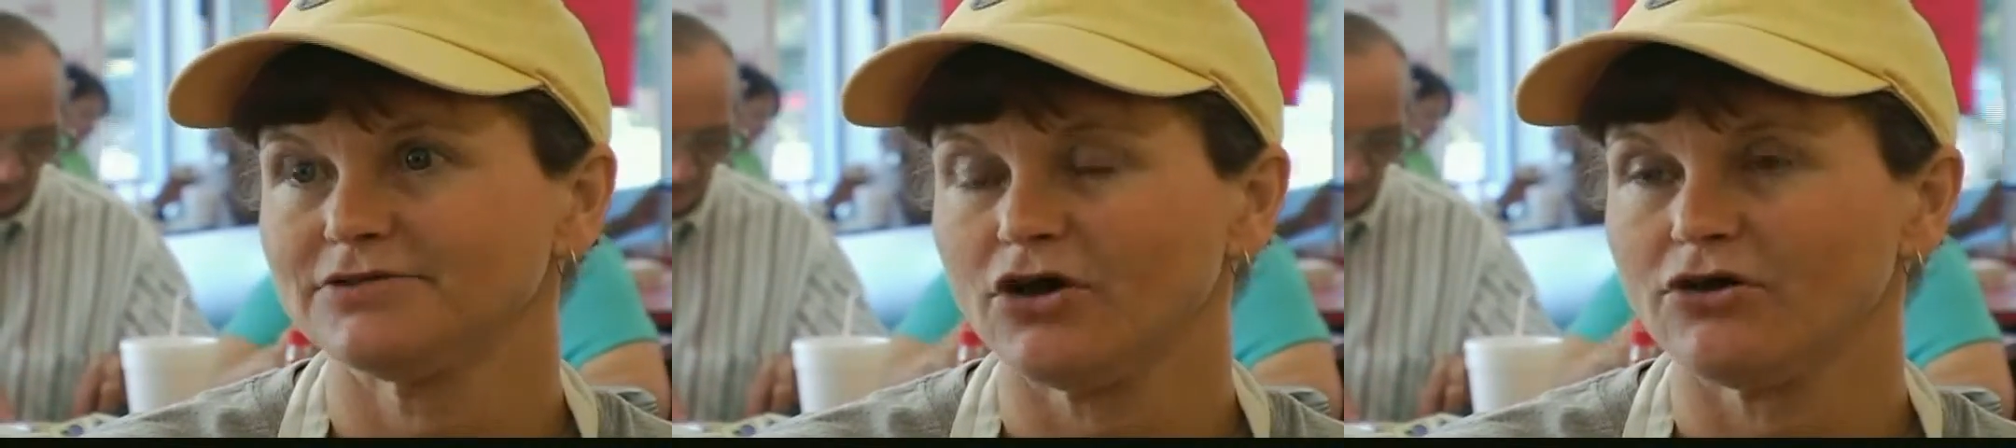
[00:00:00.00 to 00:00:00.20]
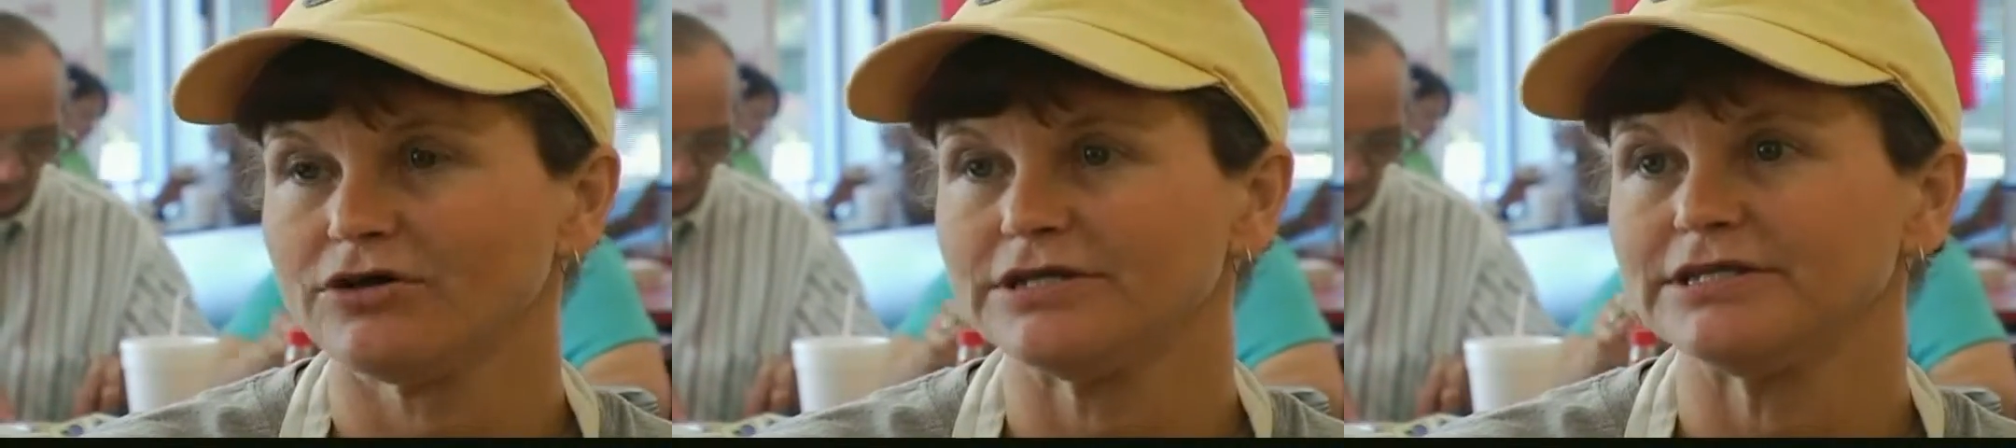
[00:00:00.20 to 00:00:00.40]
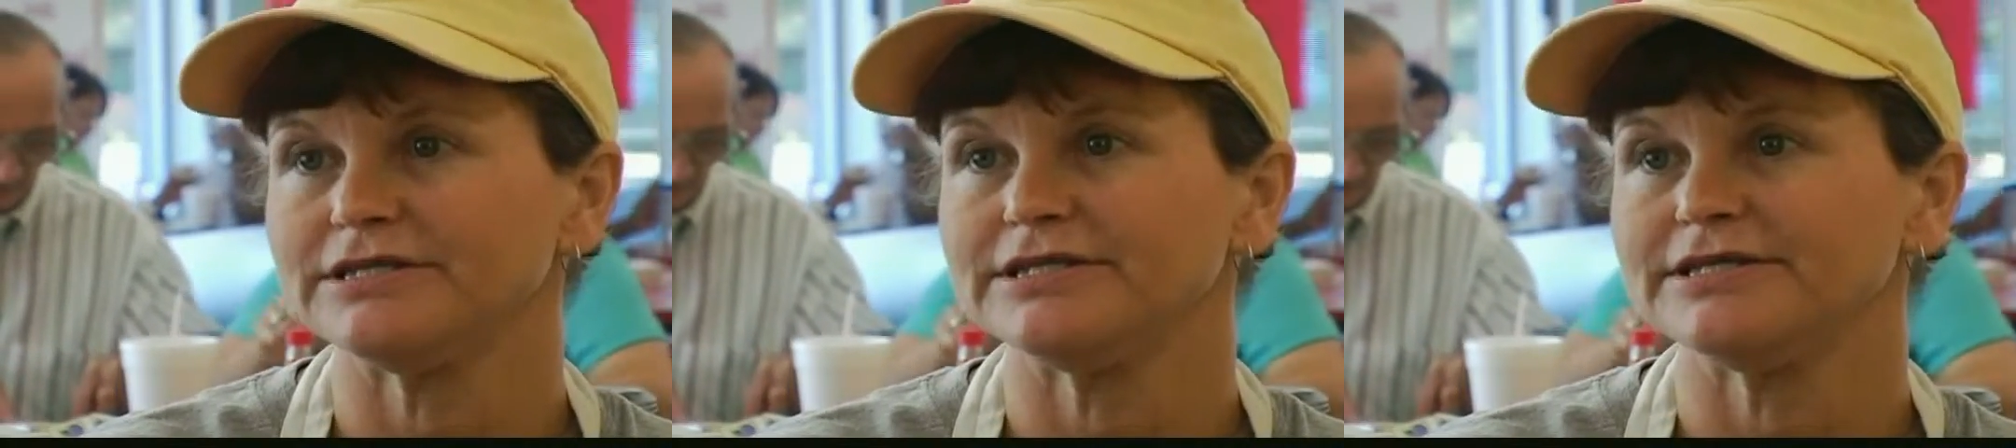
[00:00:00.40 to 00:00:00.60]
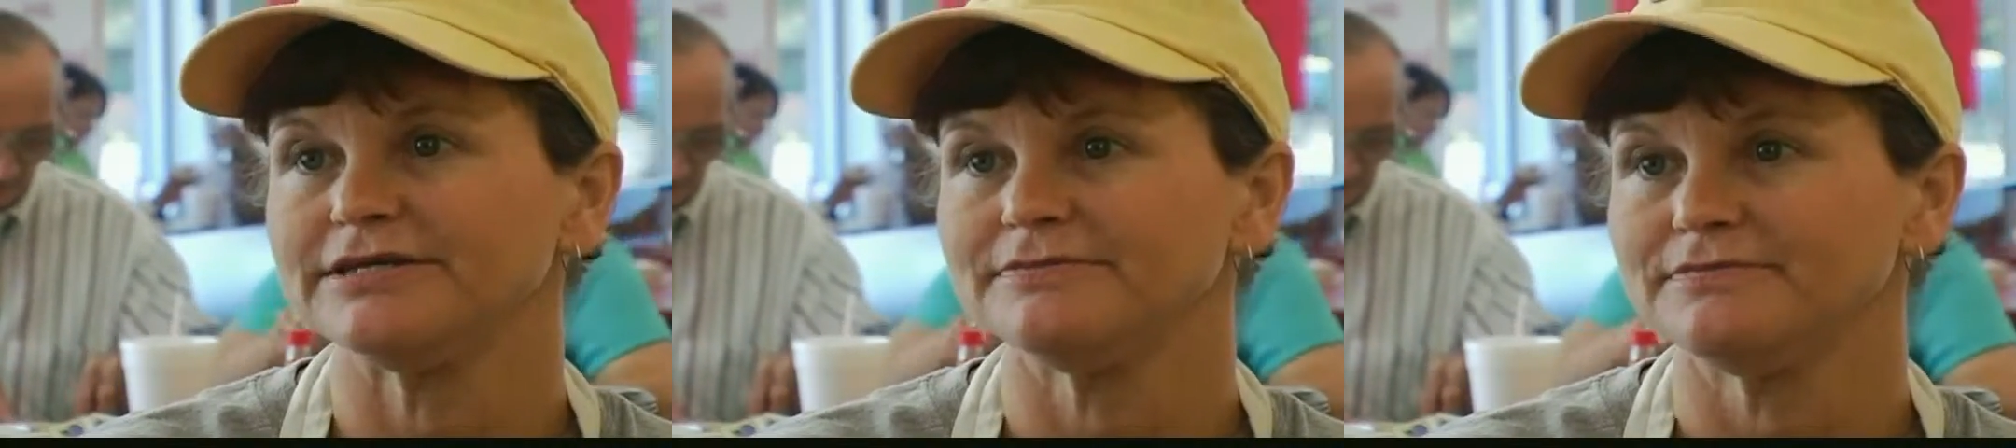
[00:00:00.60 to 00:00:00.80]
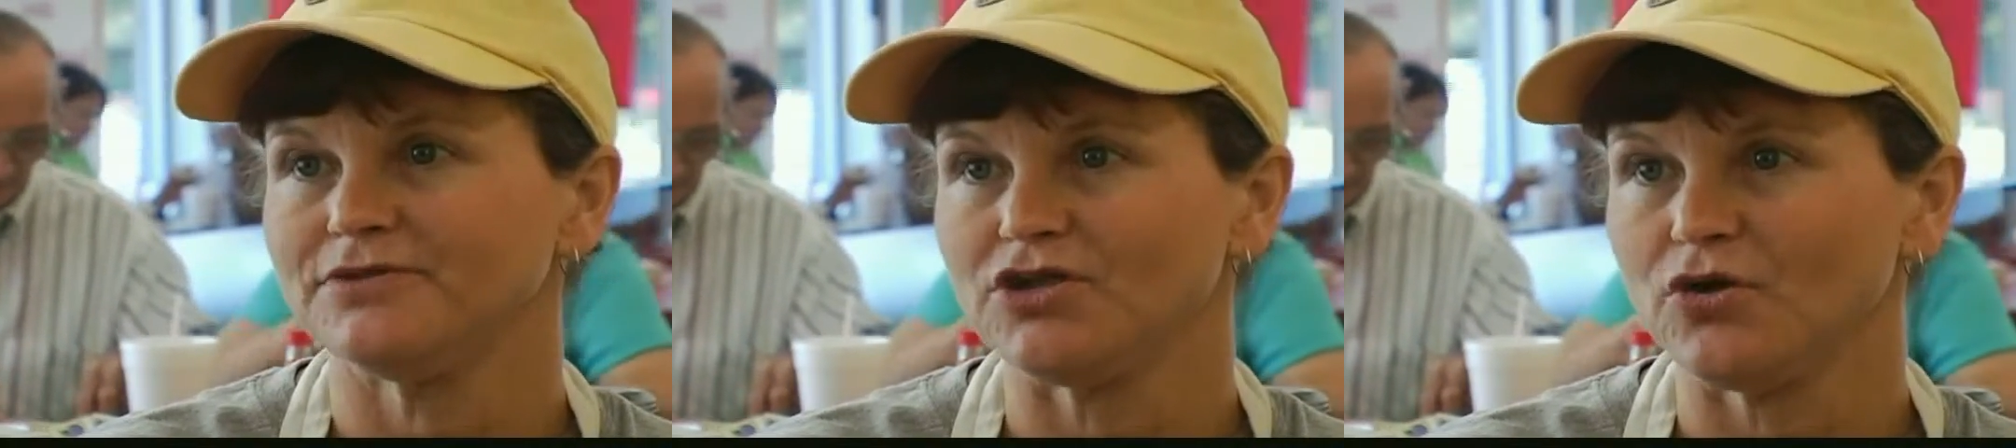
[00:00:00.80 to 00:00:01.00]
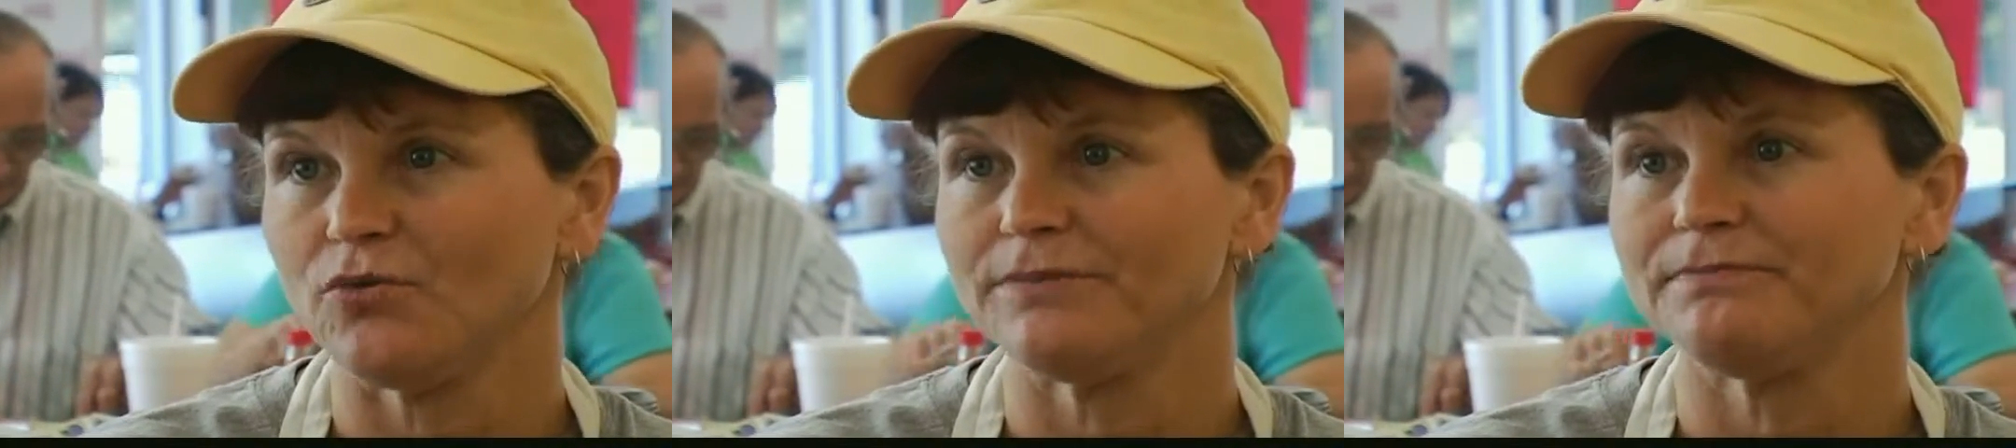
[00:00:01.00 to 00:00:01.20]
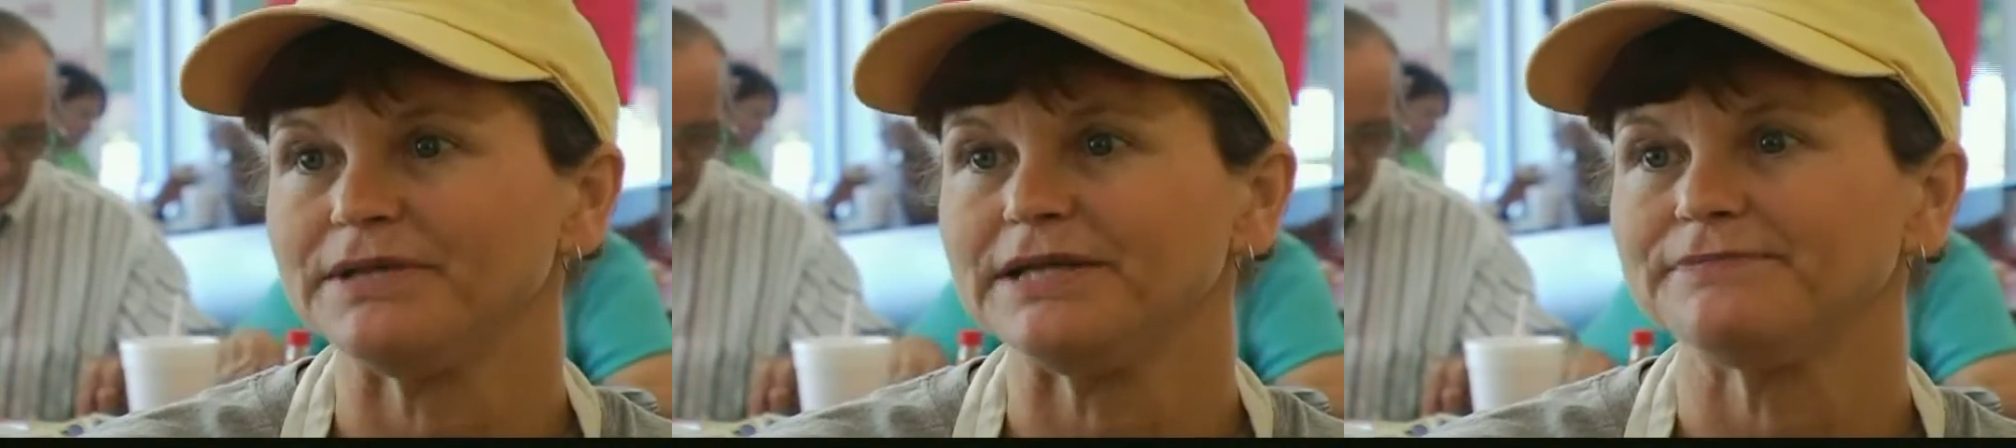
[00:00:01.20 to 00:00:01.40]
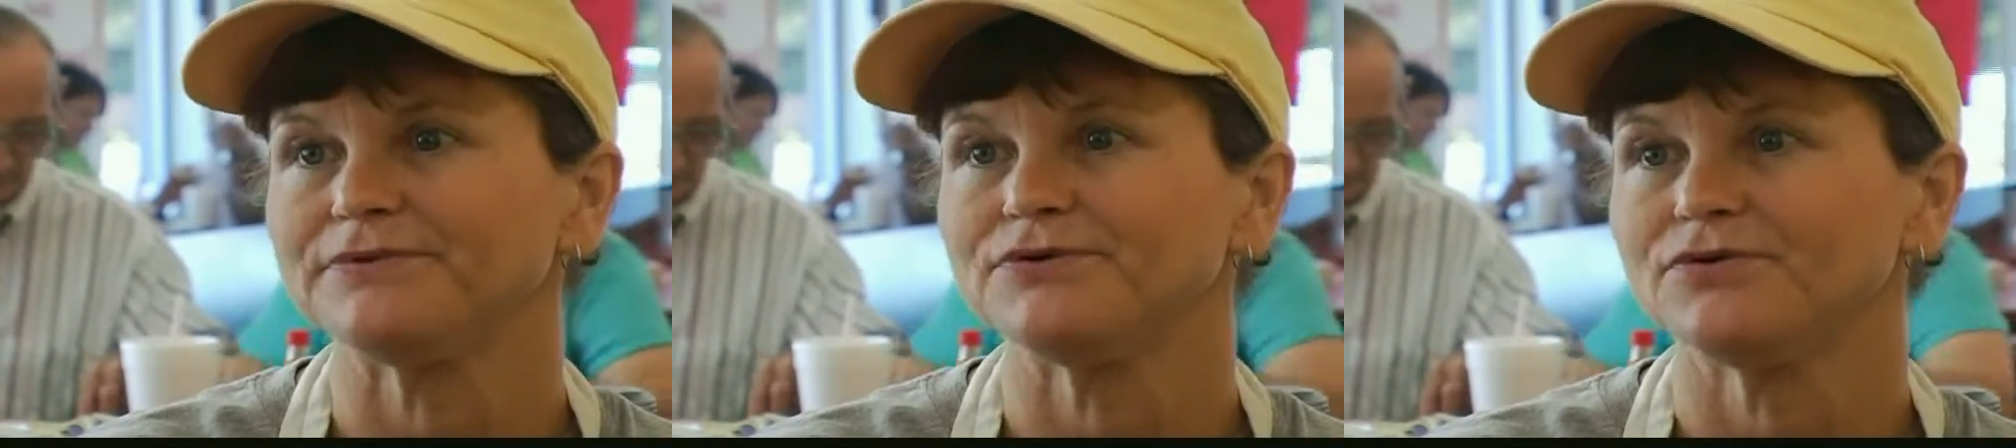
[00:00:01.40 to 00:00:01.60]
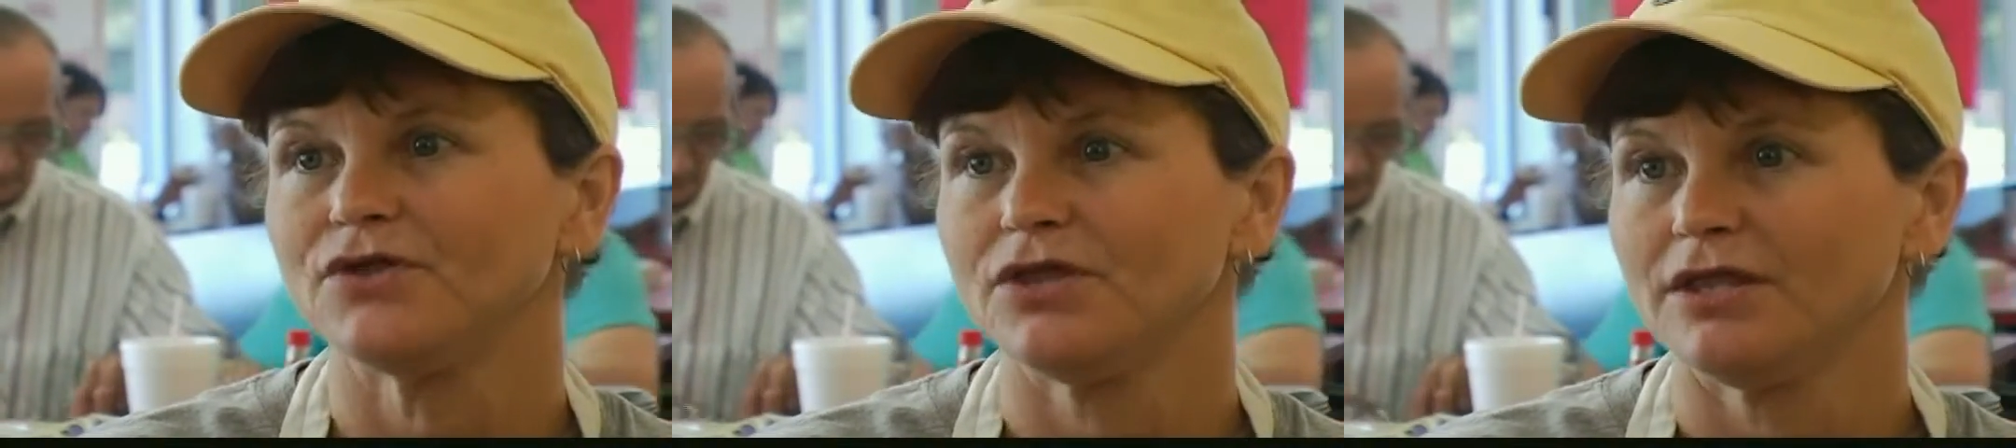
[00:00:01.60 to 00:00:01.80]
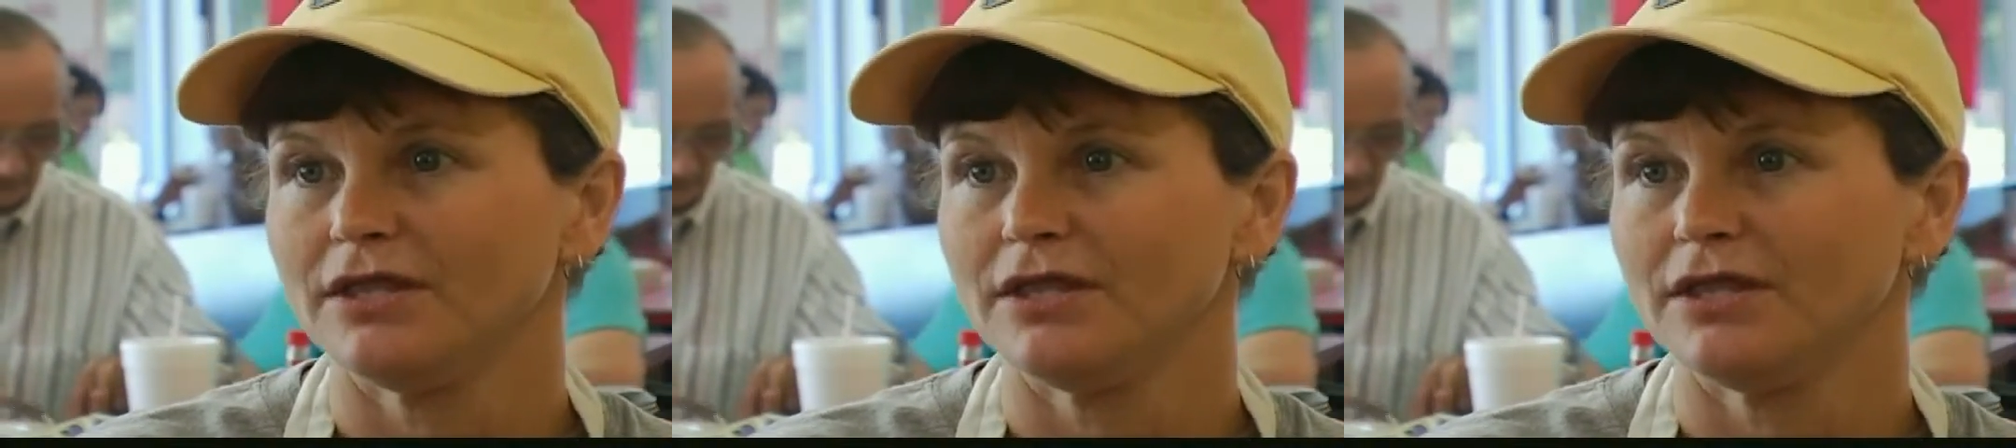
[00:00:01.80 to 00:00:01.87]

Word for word: talking to them, knowing people.